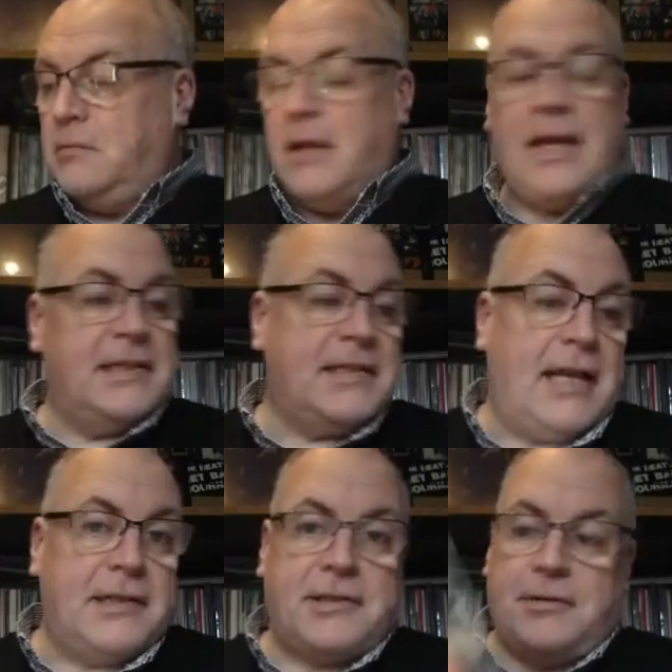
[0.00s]

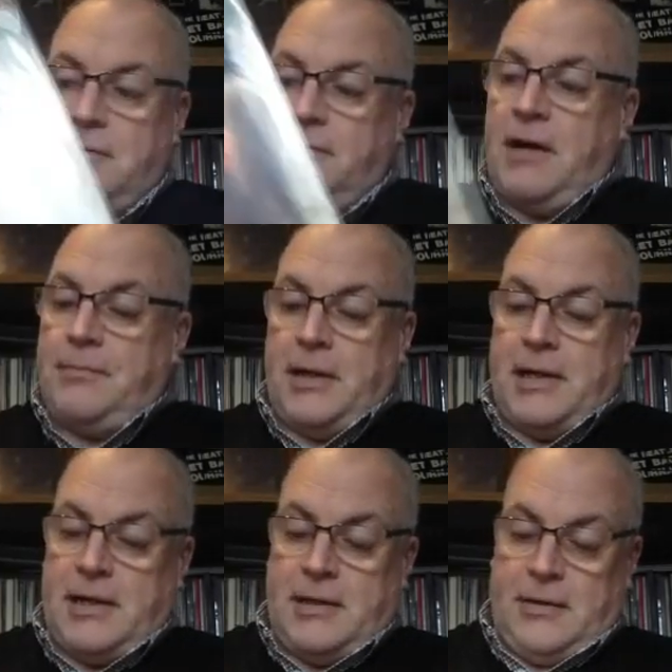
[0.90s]
Exact
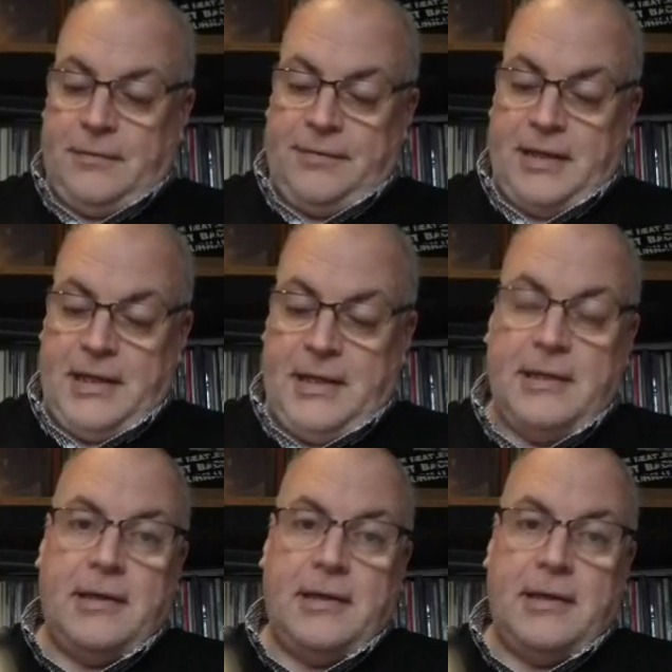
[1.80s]
replica of the